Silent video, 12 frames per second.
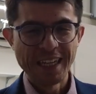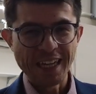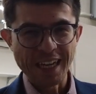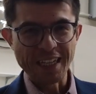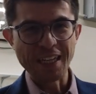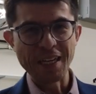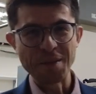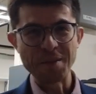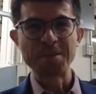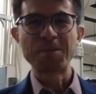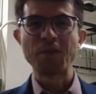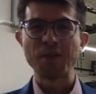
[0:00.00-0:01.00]
I
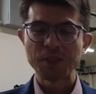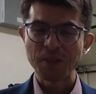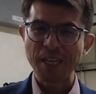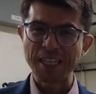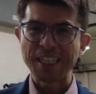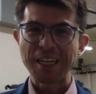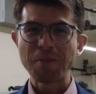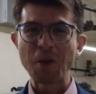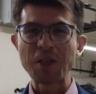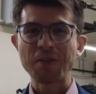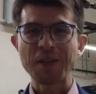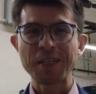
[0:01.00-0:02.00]
am Professor Edgar
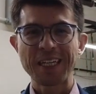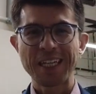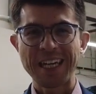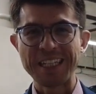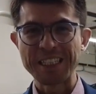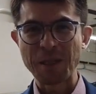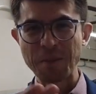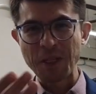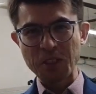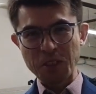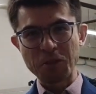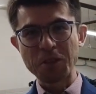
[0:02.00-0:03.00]
Bolivar, and it's a
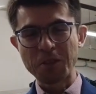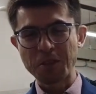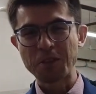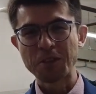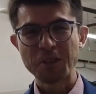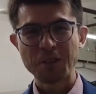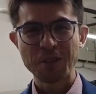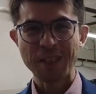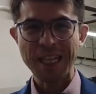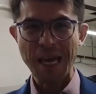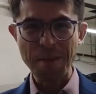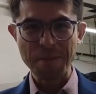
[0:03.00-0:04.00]
pleasure to introduce you to the
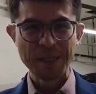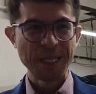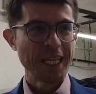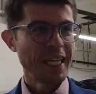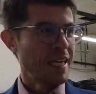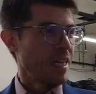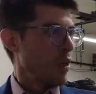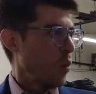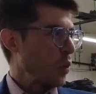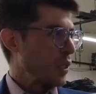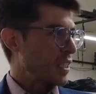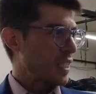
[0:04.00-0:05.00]
lab.
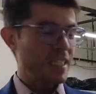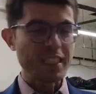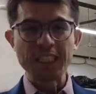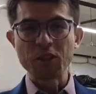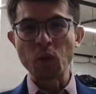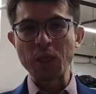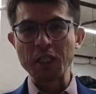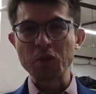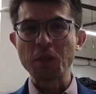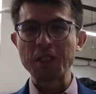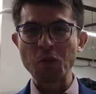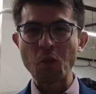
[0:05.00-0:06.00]
We started in
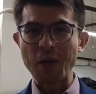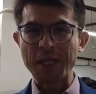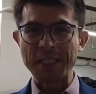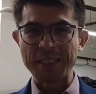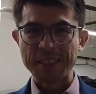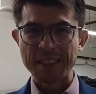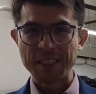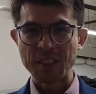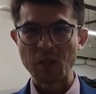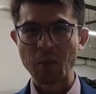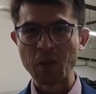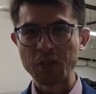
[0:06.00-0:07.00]
2021,
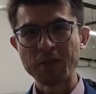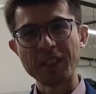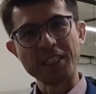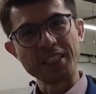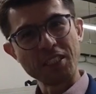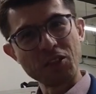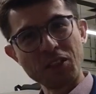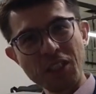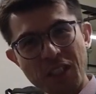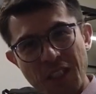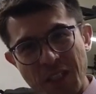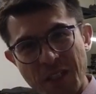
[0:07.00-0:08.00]
so most of the things that you see
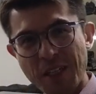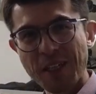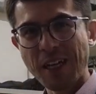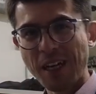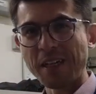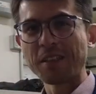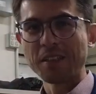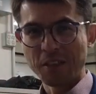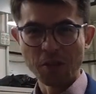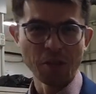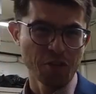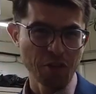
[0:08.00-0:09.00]
here are
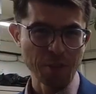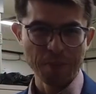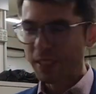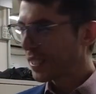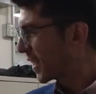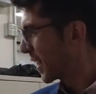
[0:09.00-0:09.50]
new equipment.